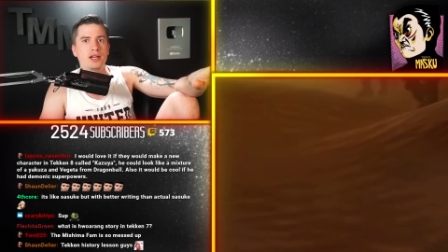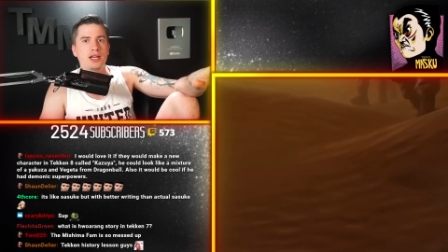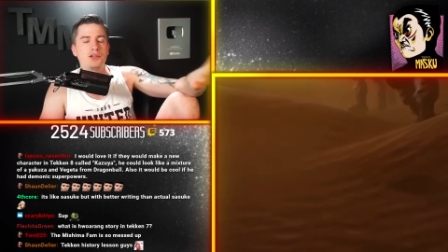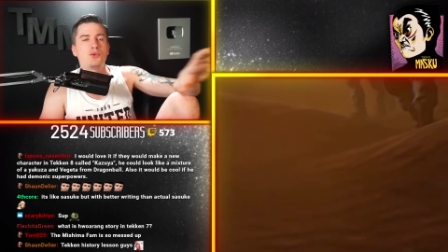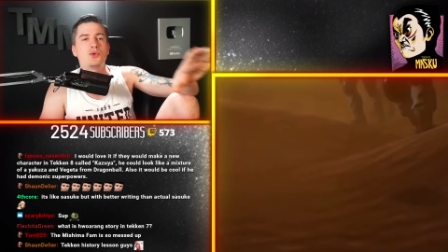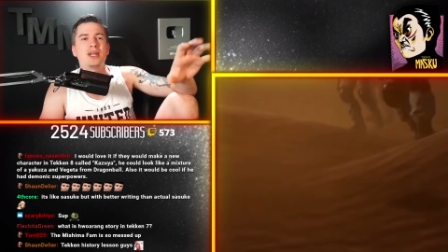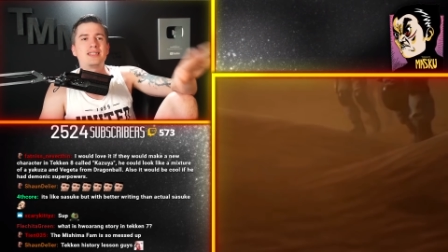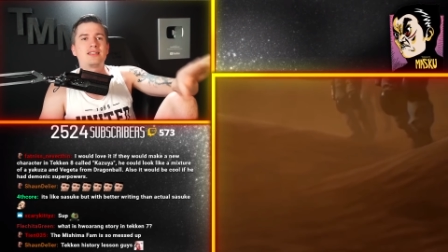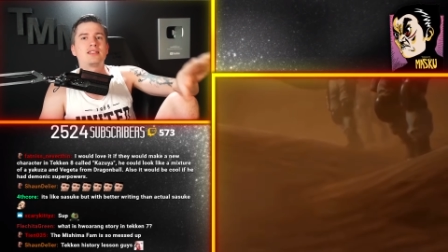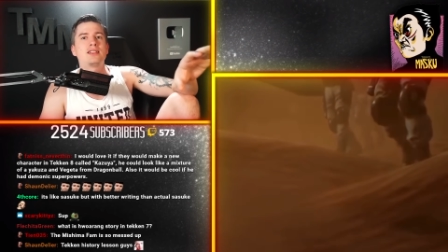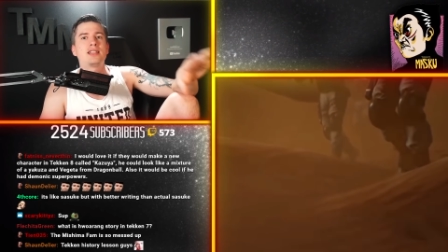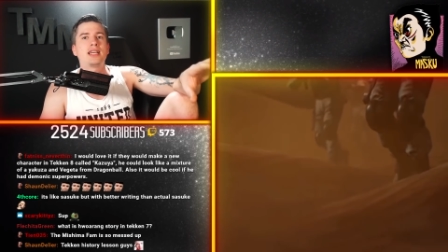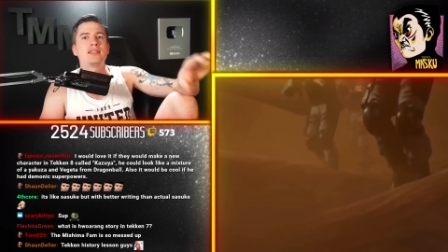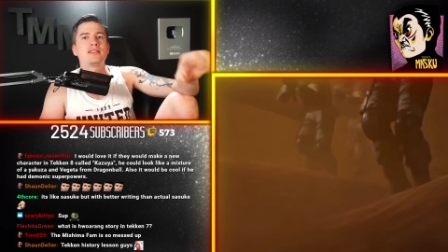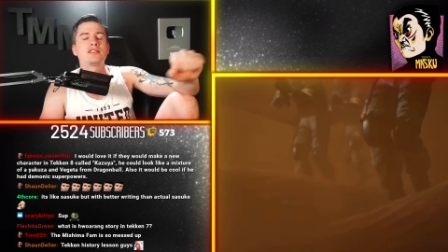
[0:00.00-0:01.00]
and
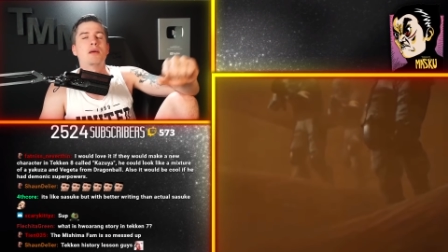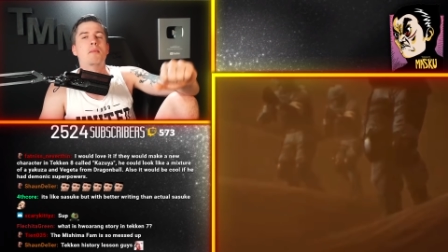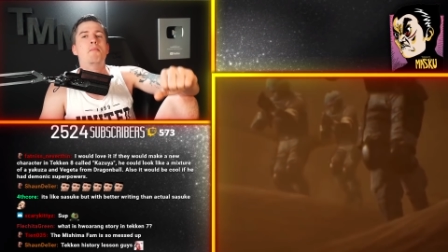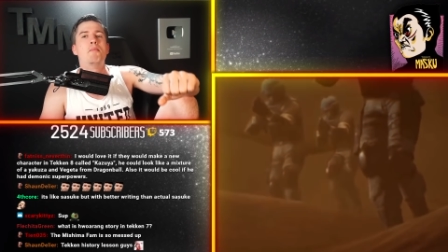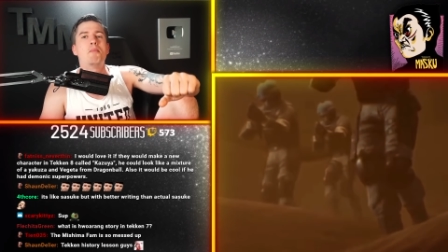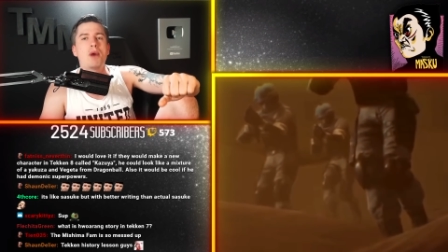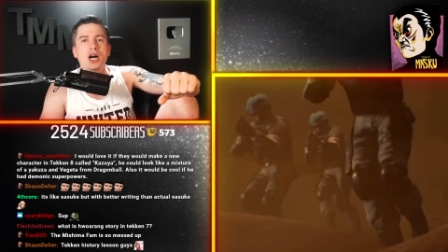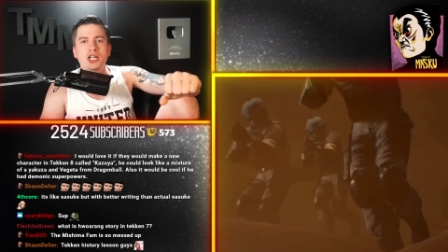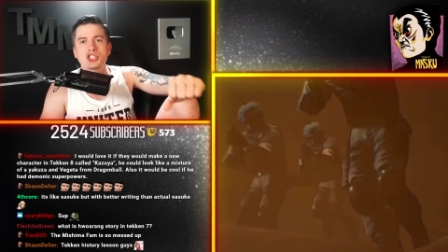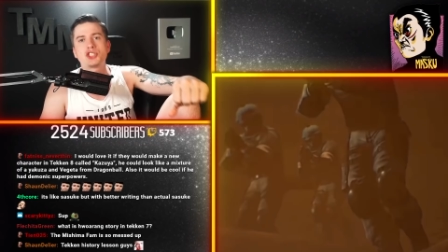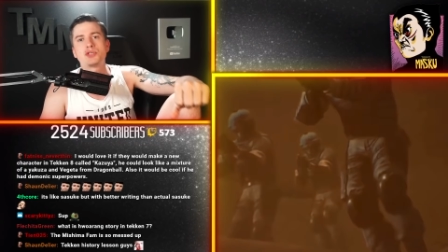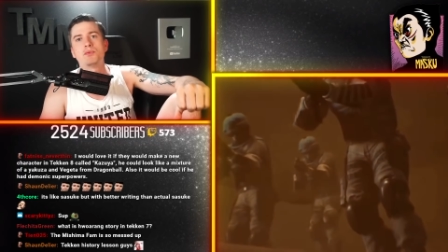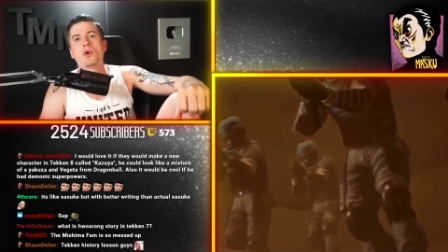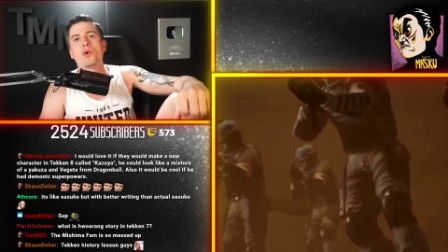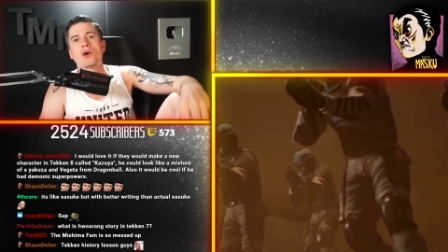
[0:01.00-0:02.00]
resonates
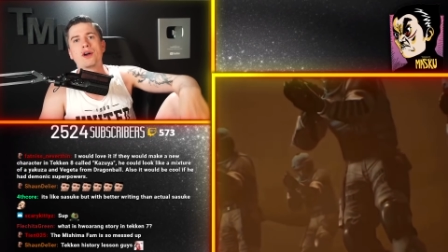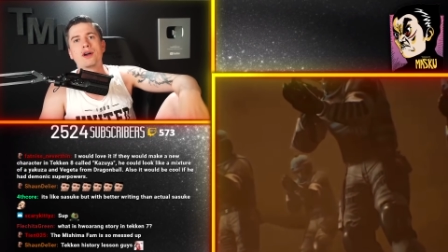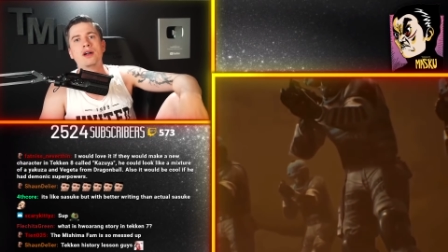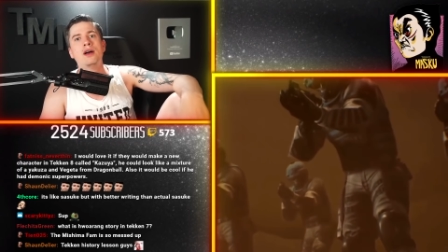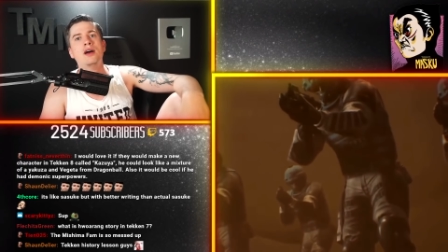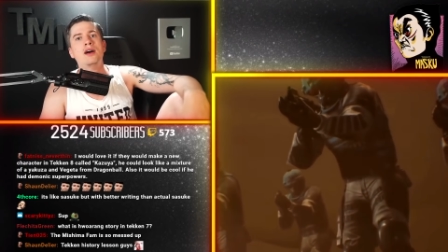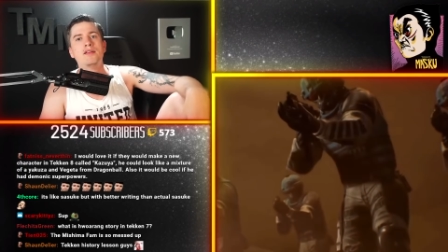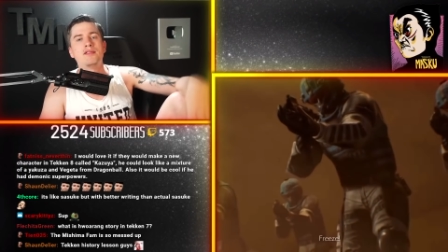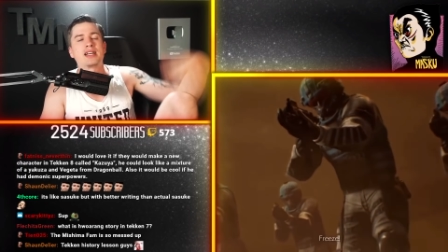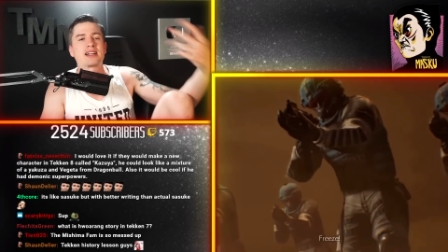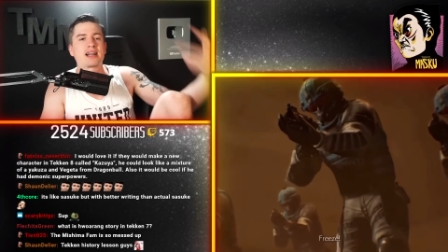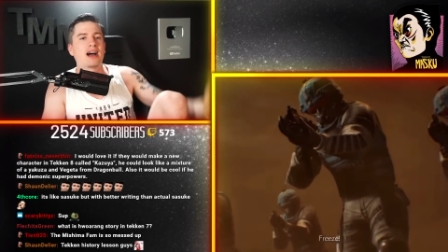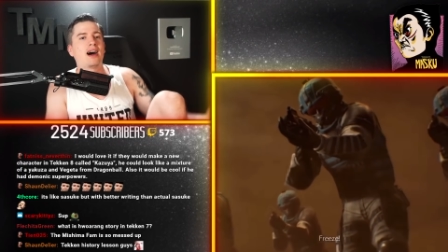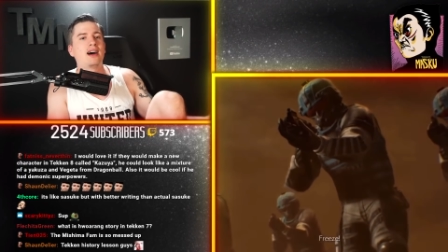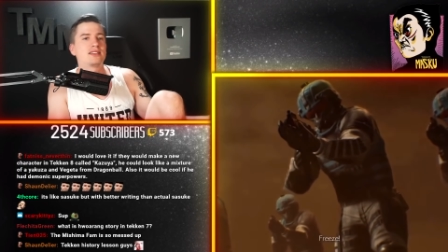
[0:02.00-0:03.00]
much more than
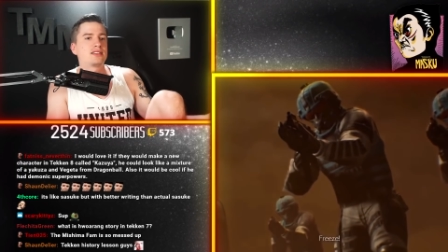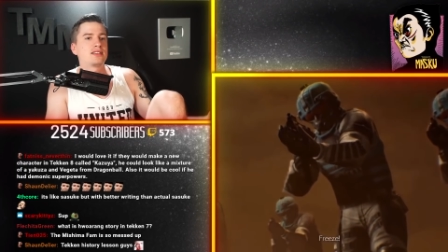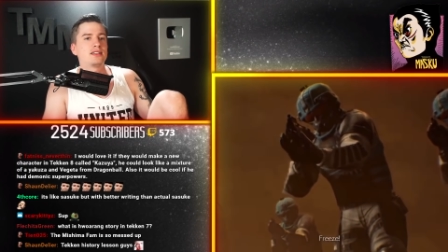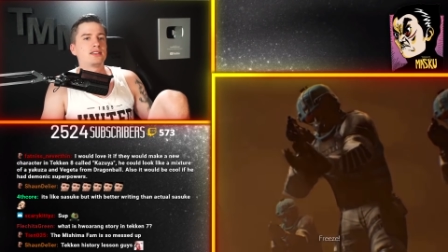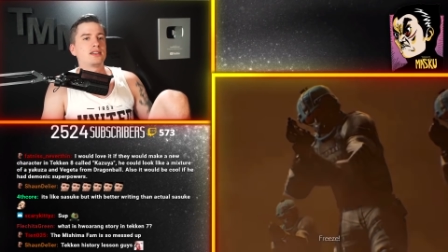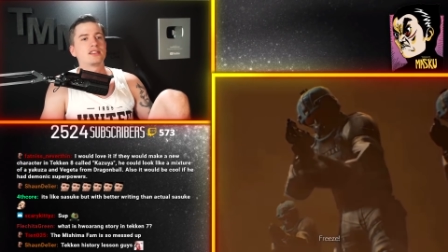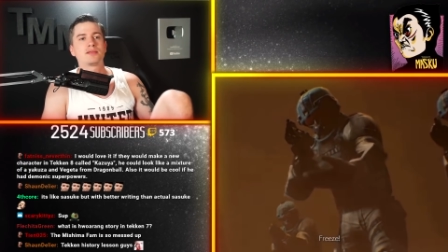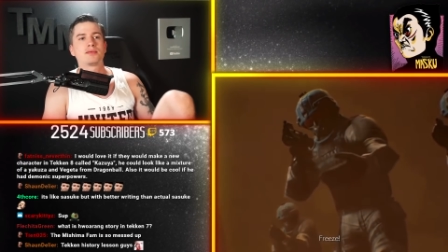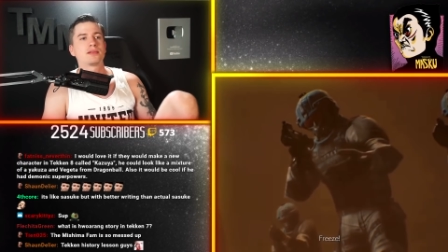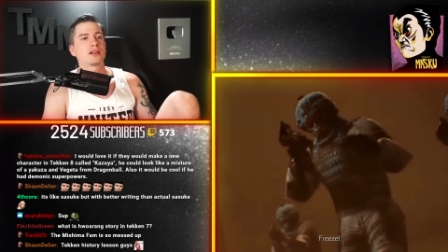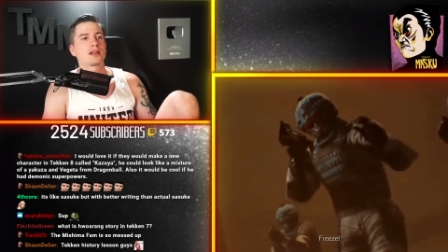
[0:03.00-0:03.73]
Kazuya just...